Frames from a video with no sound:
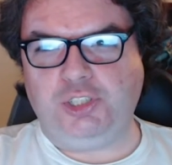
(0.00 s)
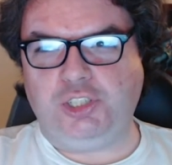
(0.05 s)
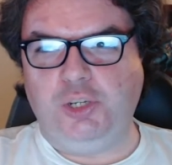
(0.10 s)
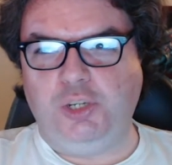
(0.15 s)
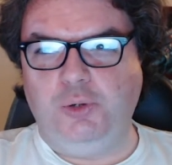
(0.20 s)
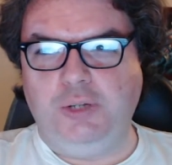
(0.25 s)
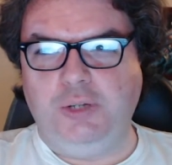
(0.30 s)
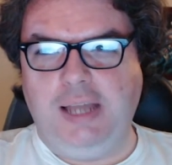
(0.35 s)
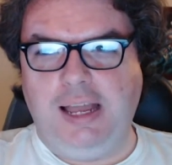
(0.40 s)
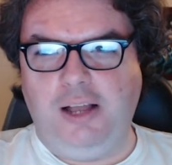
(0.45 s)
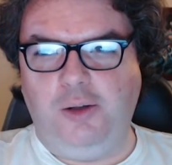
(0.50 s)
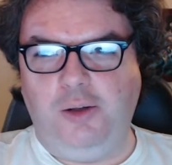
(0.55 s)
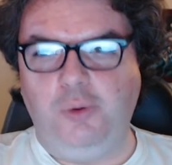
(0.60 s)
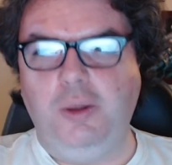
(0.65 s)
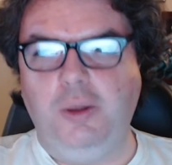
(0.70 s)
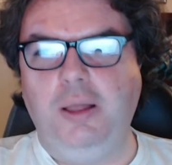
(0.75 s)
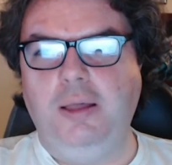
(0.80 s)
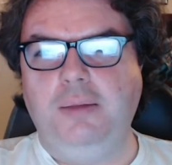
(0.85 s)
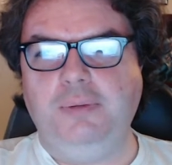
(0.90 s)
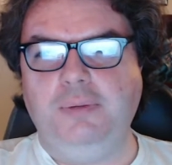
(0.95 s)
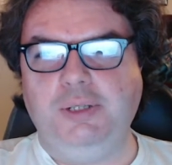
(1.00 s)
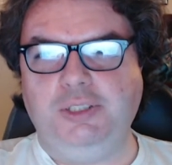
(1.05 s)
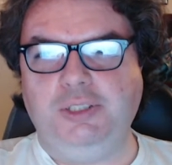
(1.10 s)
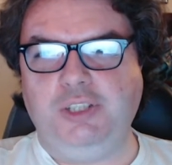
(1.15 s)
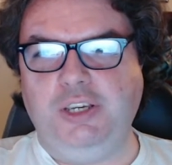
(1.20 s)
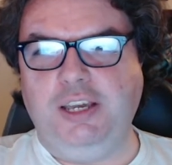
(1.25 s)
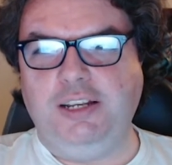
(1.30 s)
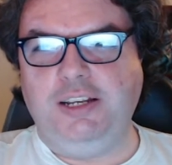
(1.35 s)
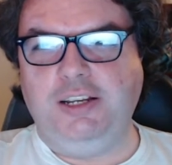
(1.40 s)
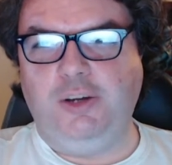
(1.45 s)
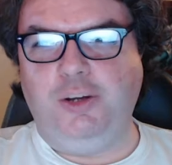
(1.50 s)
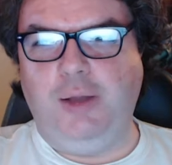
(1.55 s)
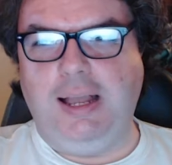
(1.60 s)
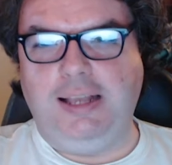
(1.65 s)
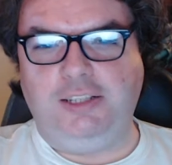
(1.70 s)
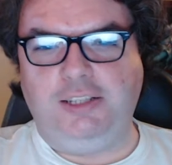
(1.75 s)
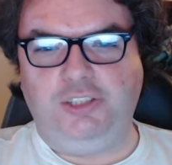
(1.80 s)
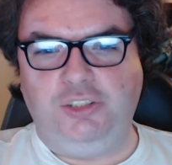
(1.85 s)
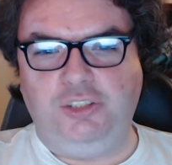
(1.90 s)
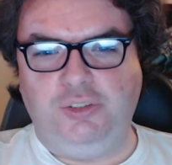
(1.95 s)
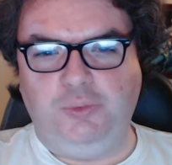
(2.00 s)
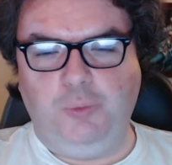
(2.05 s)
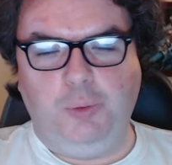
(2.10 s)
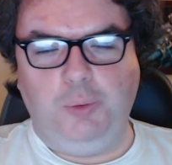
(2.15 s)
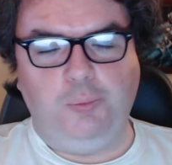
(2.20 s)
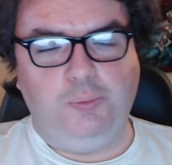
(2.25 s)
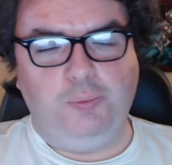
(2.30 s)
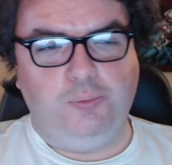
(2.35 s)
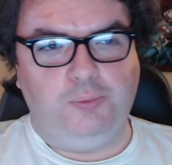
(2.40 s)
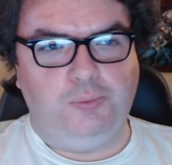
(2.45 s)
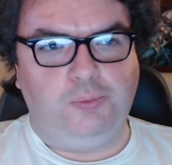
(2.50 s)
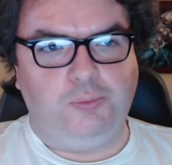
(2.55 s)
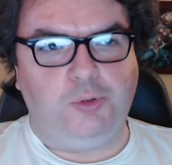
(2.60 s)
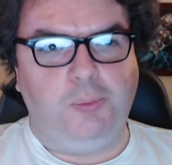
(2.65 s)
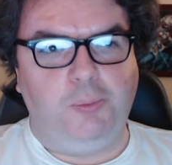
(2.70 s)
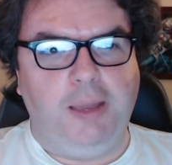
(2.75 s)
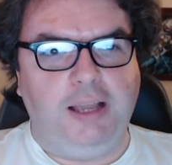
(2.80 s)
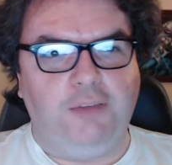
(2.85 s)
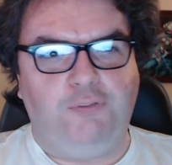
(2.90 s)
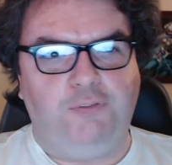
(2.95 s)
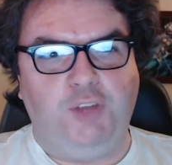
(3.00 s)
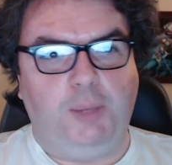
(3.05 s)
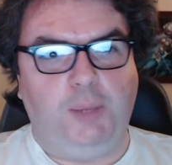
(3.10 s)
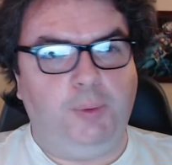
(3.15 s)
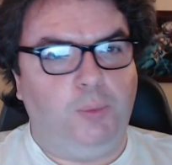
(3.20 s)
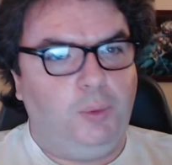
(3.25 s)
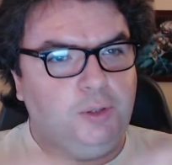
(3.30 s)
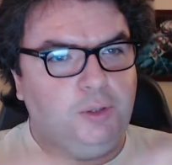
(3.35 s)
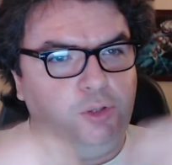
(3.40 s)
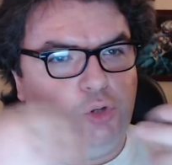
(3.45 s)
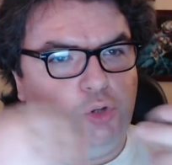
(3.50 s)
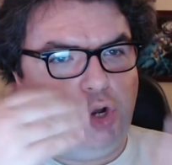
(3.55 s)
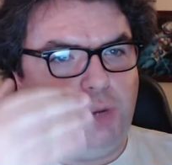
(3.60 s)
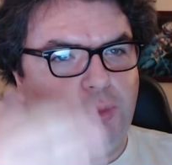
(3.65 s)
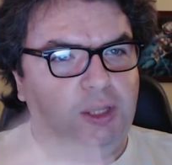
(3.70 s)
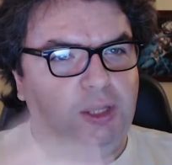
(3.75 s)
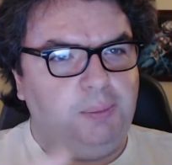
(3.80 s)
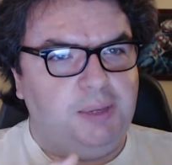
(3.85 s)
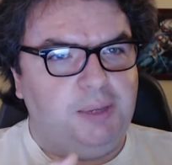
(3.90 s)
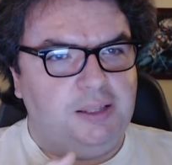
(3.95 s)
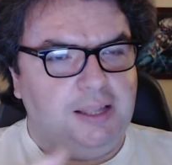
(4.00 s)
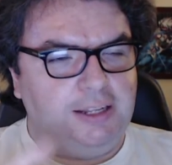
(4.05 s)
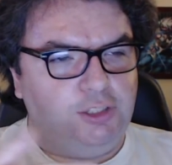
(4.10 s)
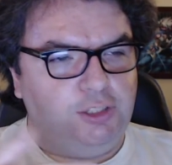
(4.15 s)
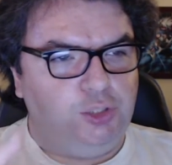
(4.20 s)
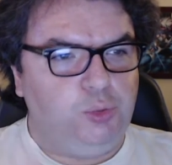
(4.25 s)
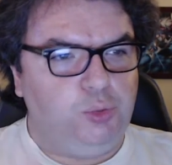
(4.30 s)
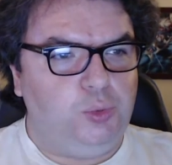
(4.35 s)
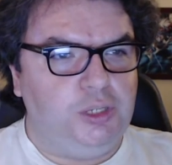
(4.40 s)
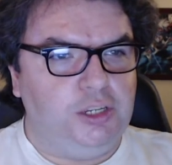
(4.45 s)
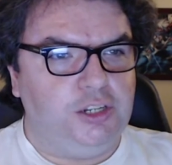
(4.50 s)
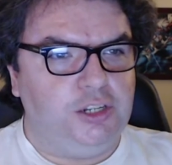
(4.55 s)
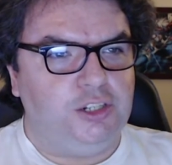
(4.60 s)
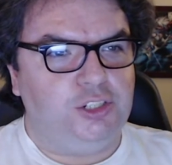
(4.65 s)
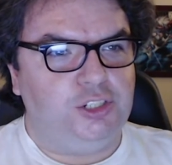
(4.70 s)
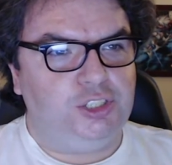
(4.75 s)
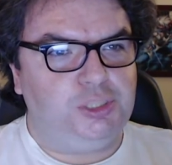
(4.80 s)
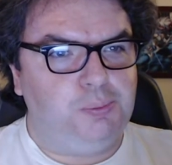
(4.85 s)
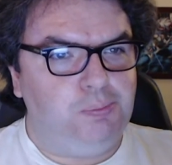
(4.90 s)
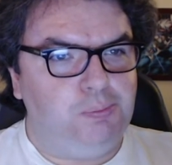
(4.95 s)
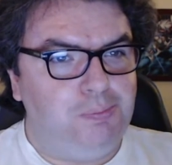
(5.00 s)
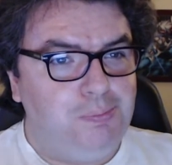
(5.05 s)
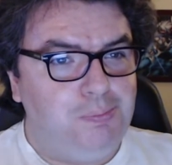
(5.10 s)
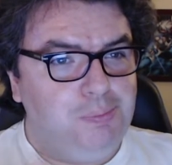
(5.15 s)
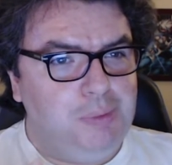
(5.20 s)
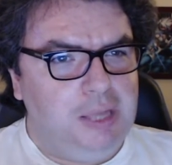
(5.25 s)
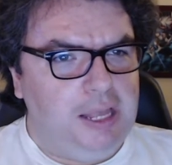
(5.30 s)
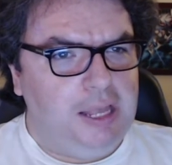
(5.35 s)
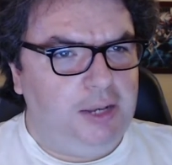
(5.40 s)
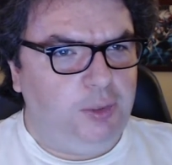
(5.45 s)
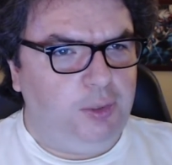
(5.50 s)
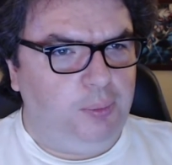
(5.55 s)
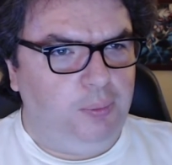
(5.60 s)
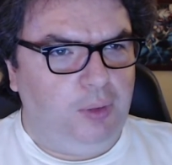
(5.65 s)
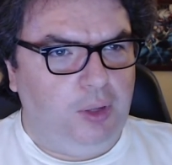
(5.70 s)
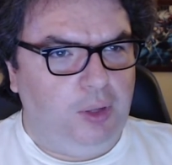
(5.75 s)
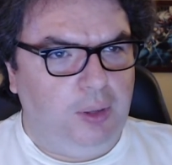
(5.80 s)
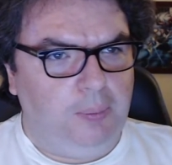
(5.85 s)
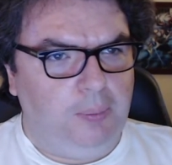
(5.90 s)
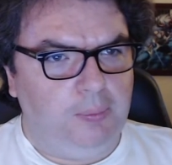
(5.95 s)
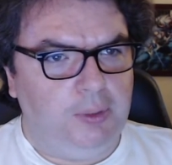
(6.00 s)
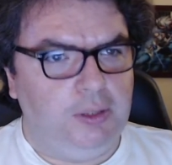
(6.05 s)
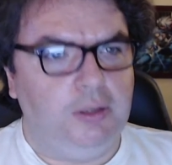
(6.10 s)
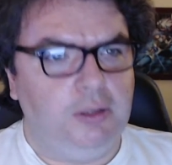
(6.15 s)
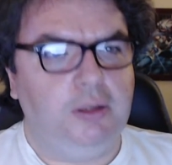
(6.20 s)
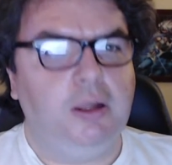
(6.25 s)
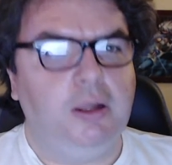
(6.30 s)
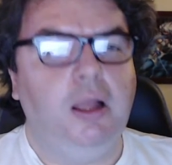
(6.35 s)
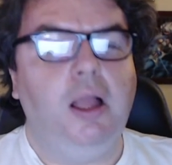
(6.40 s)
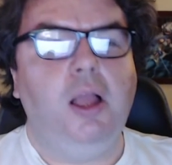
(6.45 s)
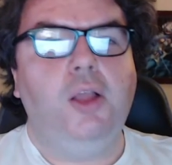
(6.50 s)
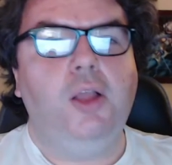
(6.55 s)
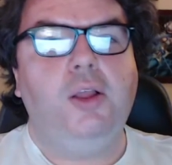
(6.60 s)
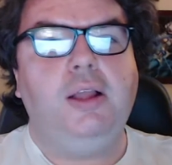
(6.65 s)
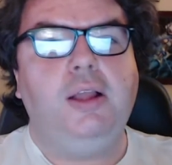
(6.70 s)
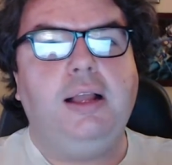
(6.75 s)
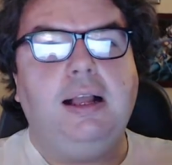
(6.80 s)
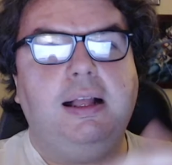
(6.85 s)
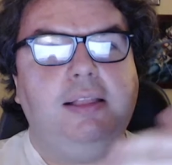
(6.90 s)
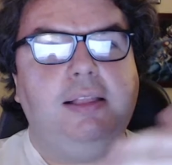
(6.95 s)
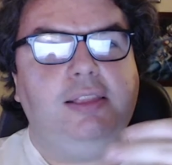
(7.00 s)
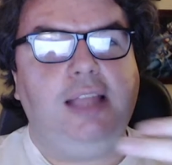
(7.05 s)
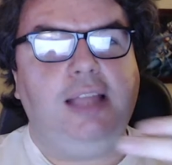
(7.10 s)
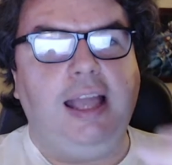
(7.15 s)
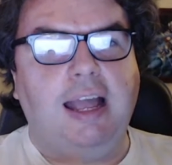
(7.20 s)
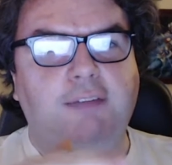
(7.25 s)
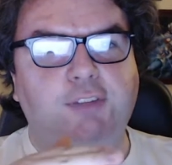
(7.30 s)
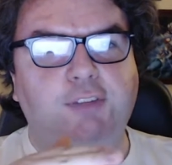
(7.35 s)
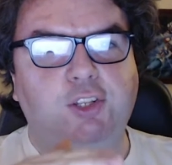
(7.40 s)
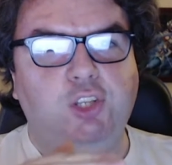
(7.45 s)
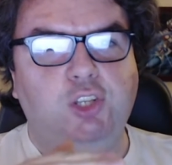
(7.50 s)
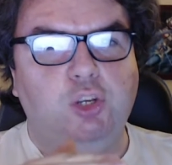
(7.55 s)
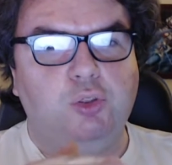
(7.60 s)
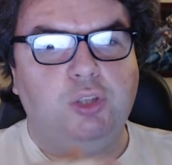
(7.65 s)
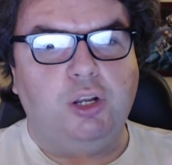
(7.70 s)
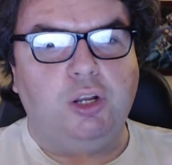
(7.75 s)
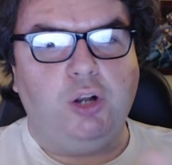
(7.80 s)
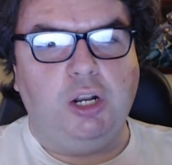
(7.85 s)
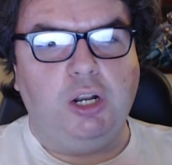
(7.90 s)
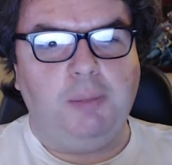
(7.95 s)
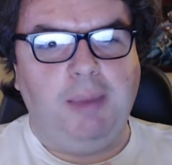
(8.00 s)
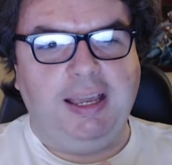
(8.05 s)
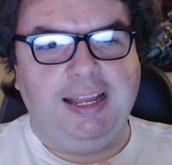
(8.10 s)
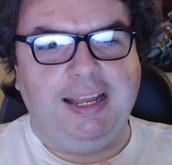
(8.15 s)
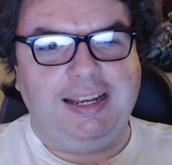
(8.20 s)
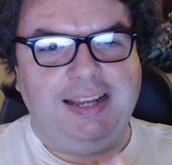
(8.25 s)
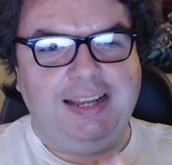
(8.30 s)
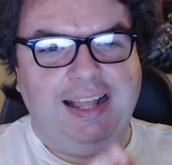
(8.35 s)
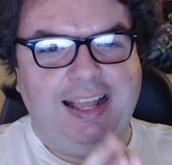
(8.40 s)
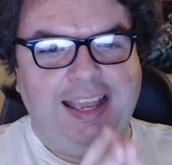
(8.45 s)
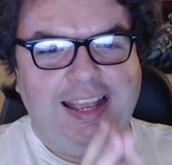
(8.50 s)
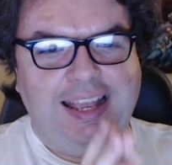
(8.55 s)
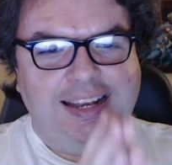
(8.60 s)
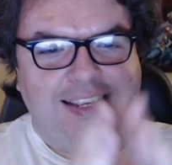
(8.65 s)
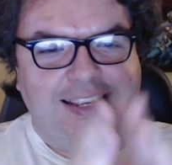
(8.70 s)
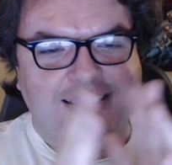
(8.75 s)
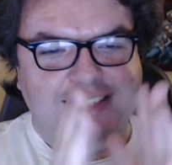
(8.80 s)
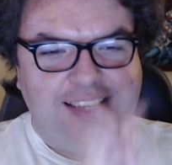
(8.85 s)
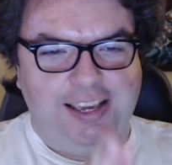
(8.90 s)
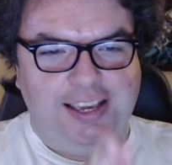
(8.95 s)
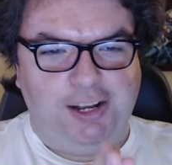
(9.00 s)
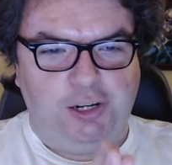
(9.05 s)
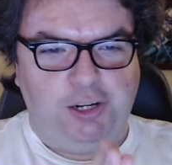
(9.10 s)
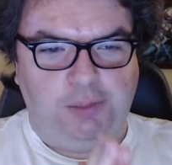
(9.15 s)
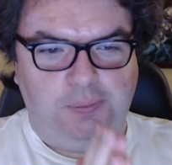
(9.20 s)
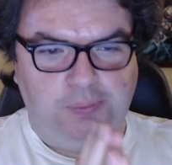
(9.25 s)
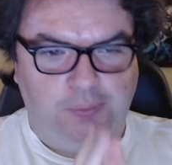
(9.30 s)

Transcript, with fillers: So now Sahino has well to make a film would normally be like two years minimum. They have to do they're going to make it in a year.